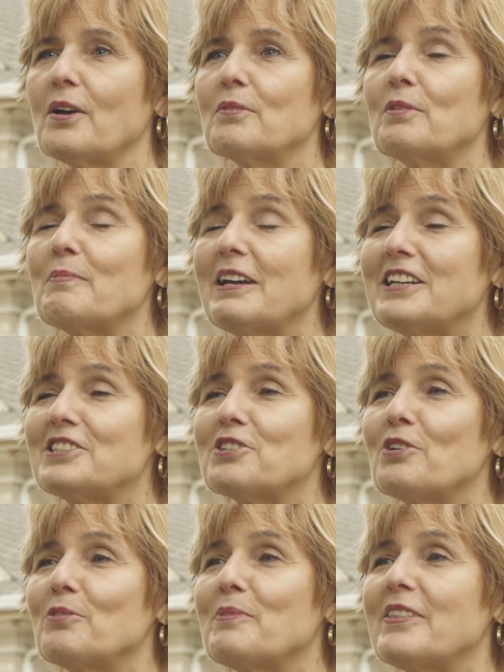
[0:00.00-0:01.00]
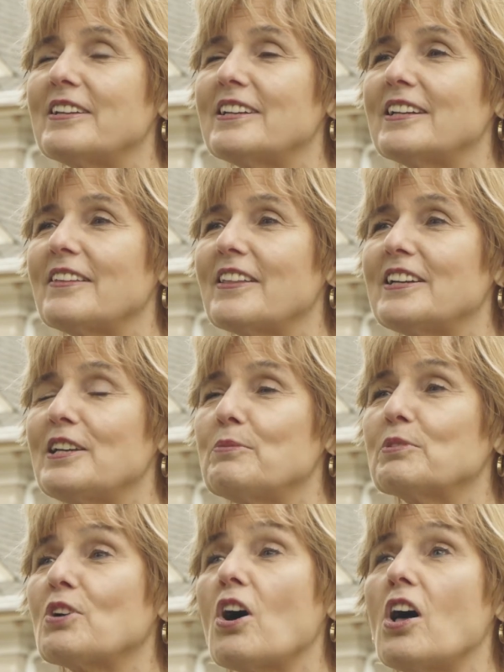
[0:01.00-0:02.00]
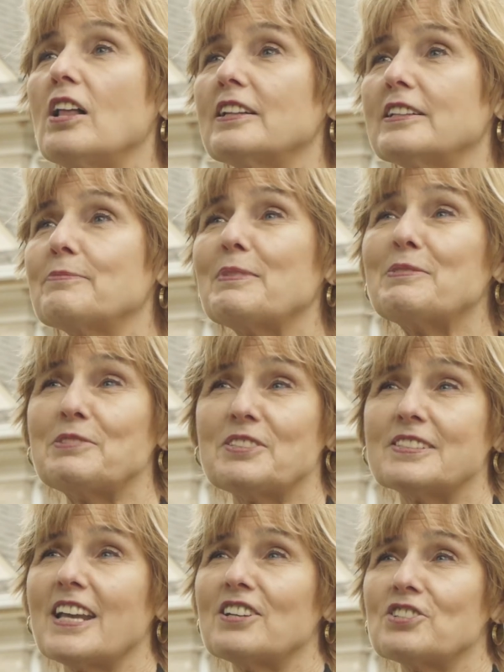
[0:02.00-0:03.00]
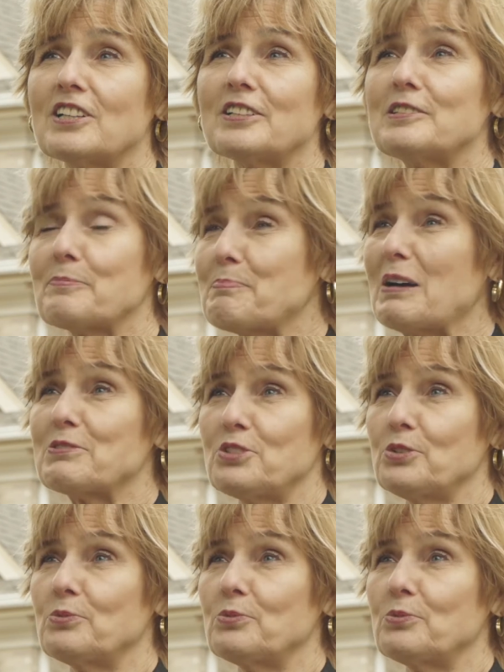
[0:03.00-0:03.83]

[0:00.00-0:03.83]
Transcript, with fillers: Well, Mike had told me that that he would call we schedule it in about two